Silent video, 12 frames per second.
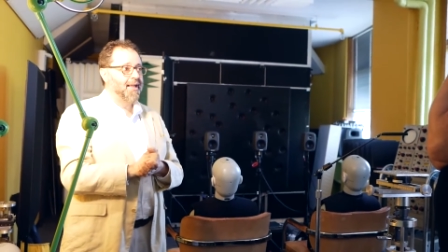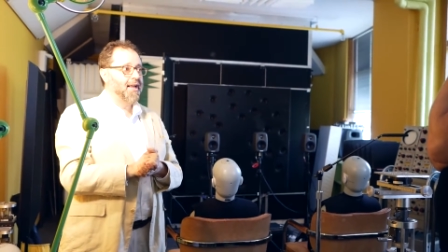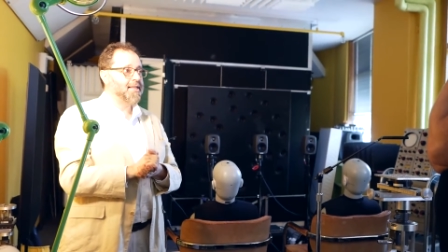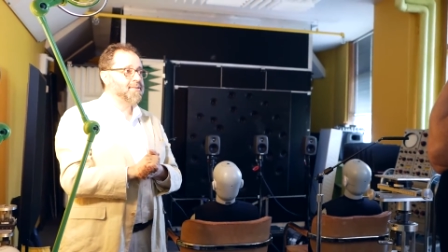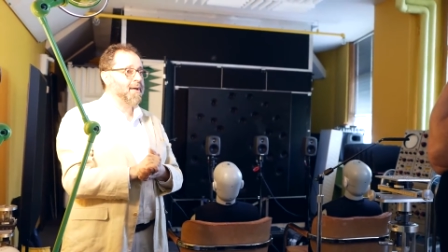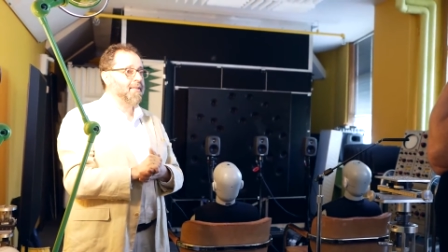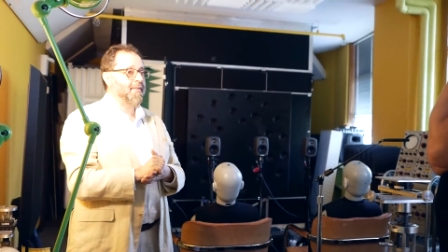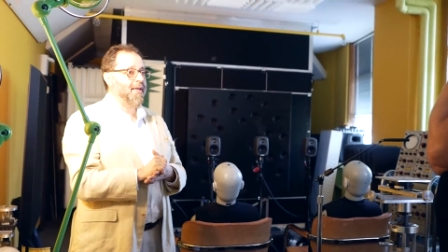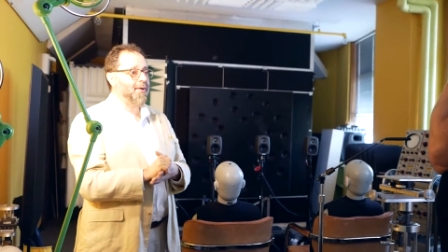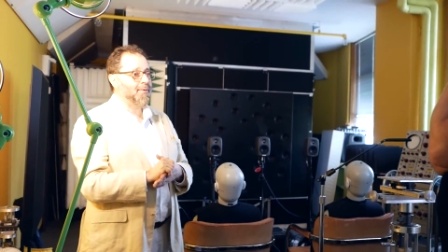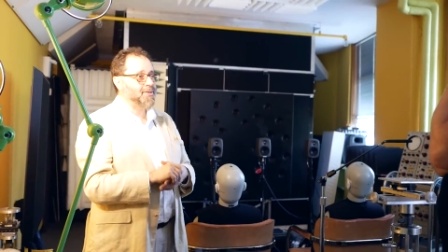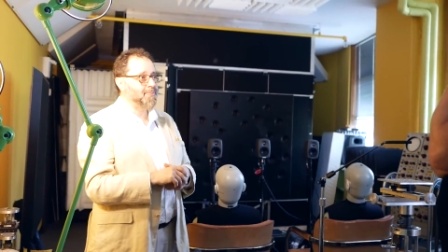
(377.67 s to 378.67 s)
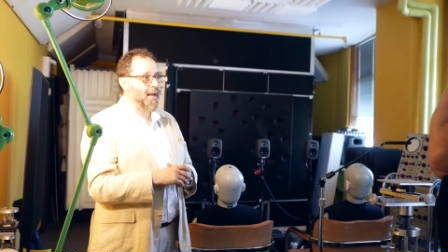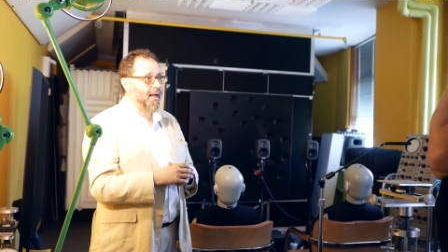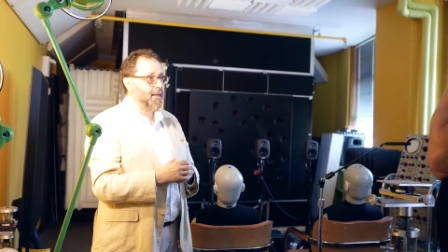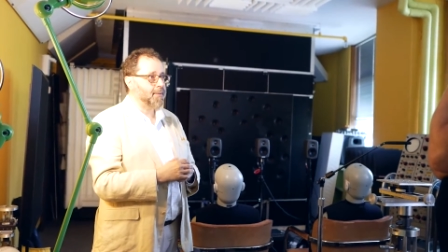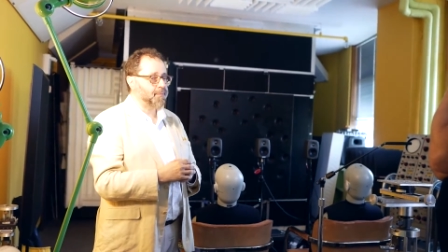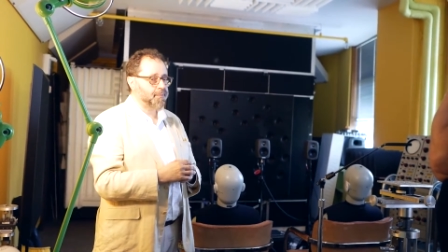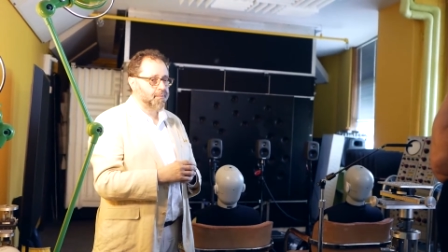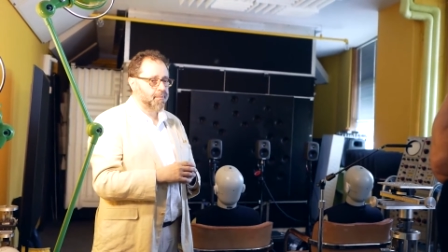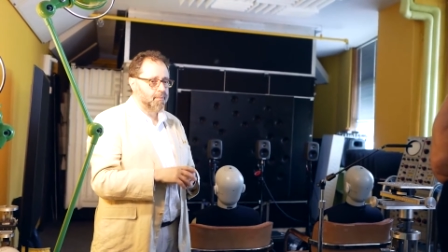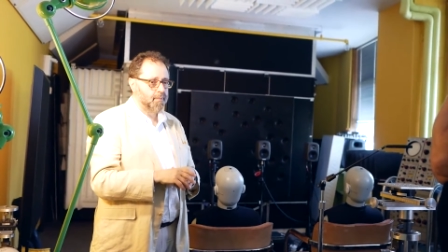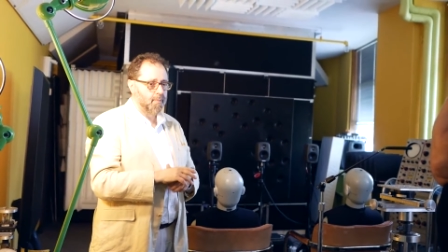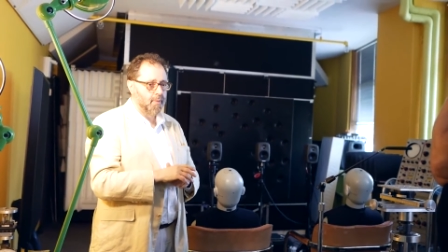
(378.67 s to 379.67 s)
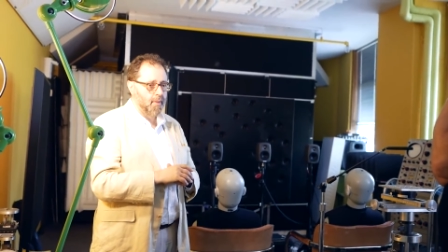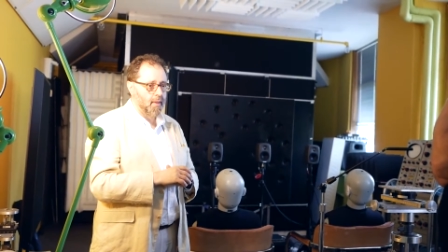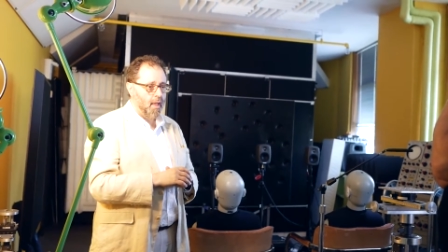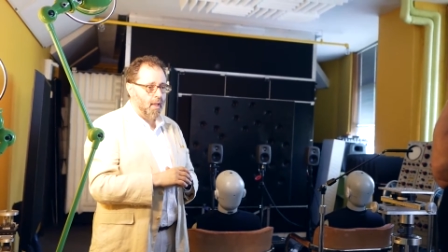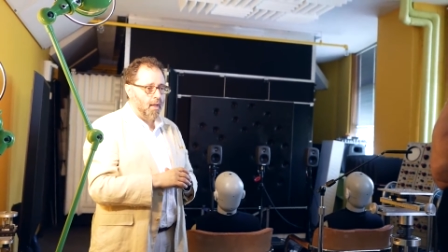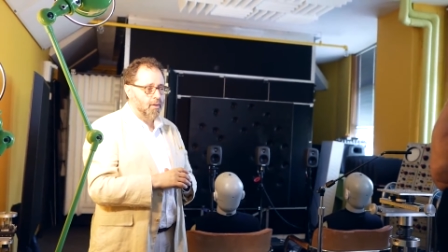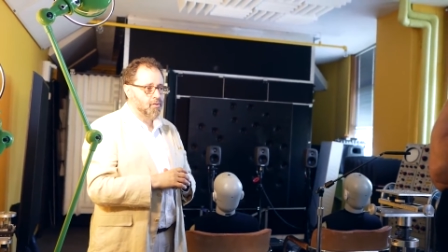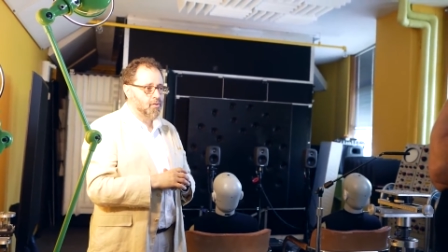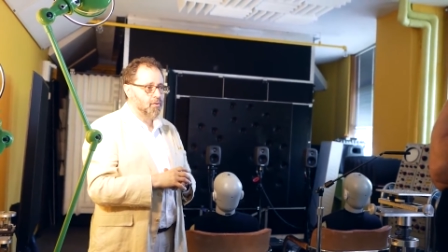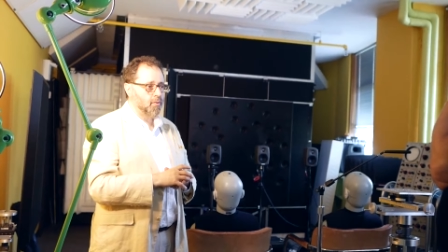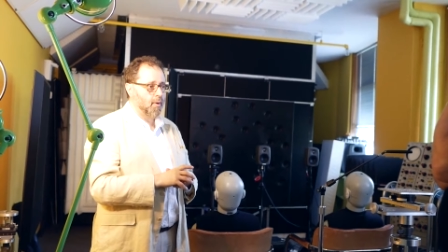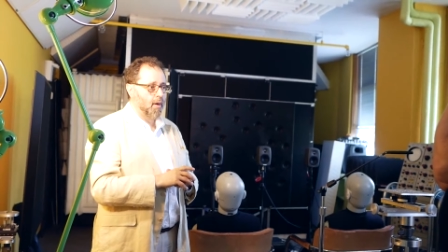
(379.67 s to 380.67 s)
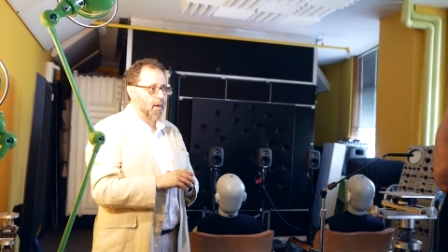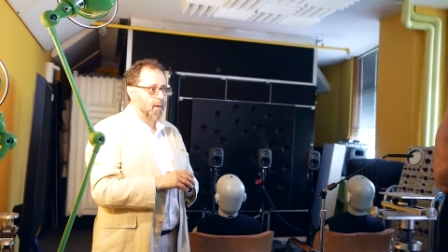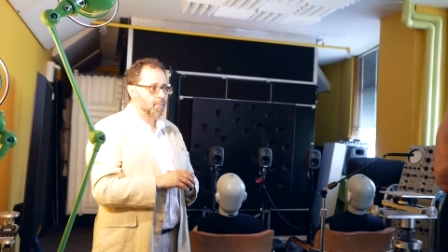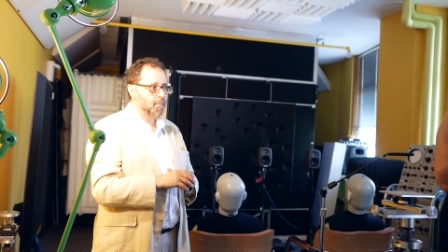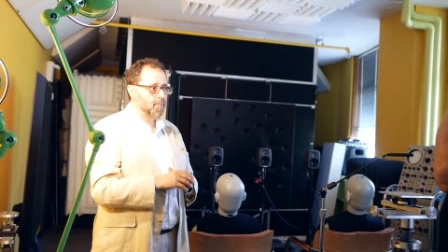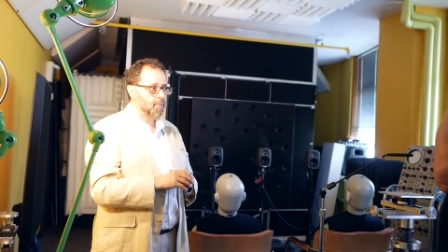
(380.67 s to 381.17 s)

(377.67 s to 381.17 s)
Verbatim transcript: As a matter, that goes back to uh,